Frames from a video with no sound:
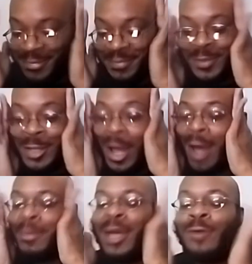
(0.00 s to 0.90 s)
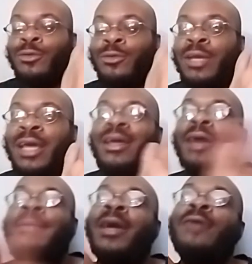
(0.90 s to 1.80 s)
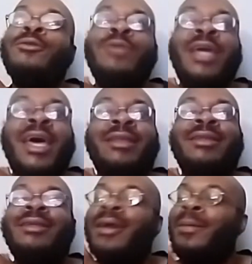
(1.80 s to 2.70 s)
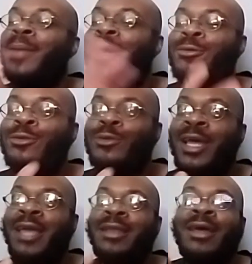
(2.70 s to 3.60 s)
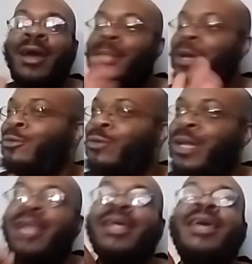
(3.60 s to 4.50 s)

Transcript: Nah, I'm not going to do that. I'm not going to do that. I'm not going to do that. I'm not going to do that.